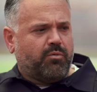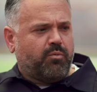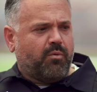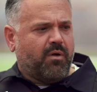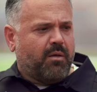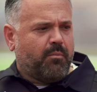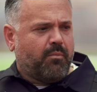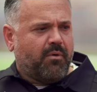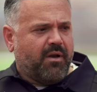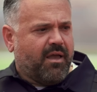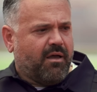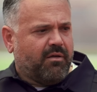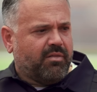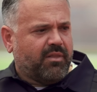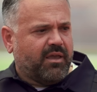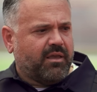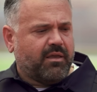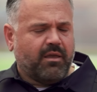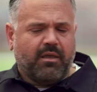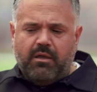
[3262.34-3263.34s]
with Ron Brown,
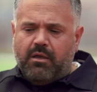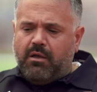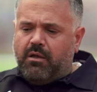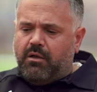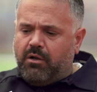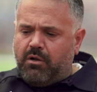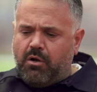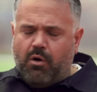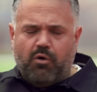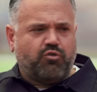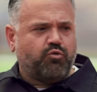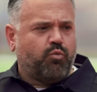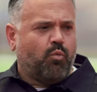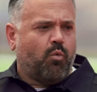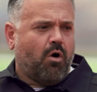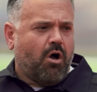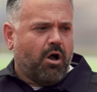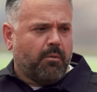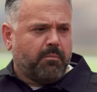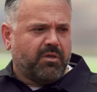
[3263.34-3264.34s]
like, Coach,
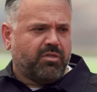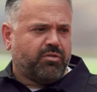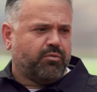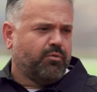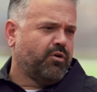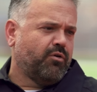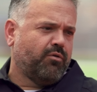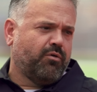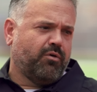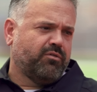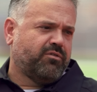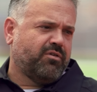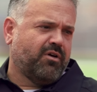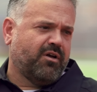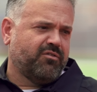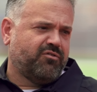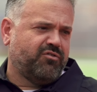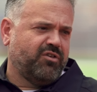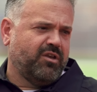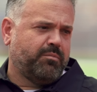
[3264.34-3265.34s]
walk me through your old
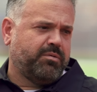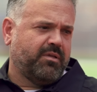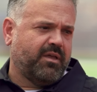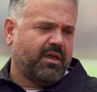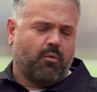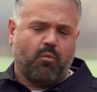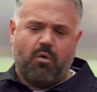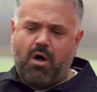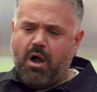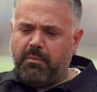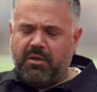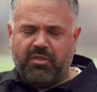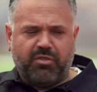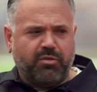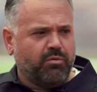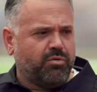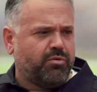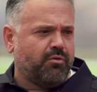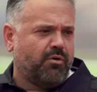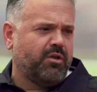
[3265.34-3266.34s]
toss G play, walk me
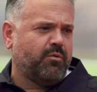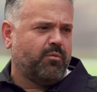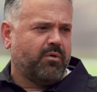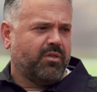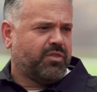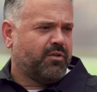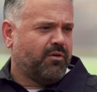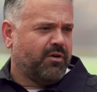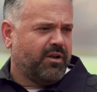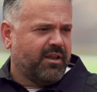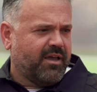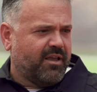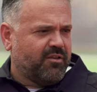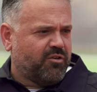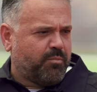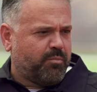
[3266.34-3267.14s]
through thirty-one thirty-nine